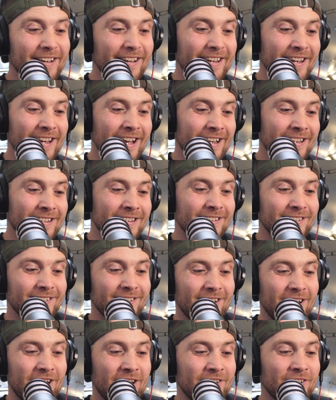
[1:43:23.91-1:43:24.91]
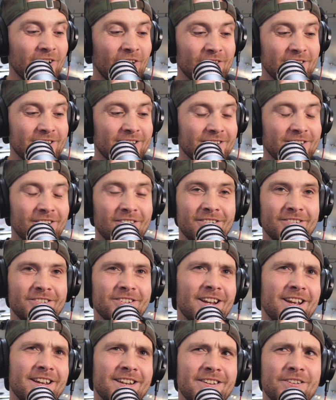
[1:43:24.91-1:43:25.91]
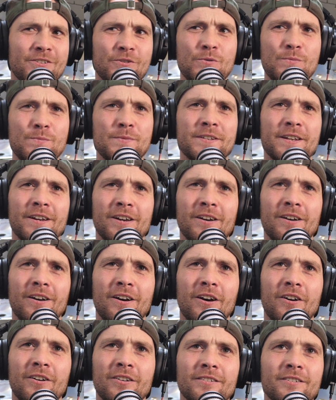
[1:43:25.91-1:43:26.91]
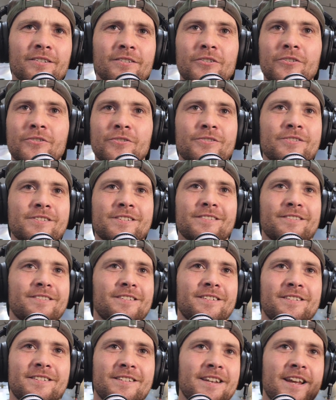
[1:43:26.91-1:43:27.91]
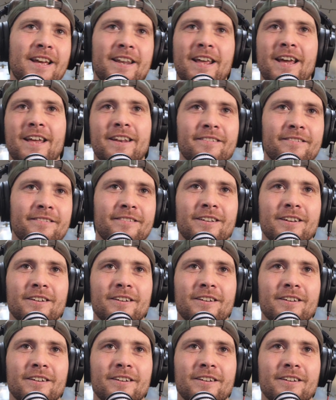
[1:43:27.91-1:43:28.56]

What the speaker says: He had Dr. Sanjay Gupta on, who's the CNN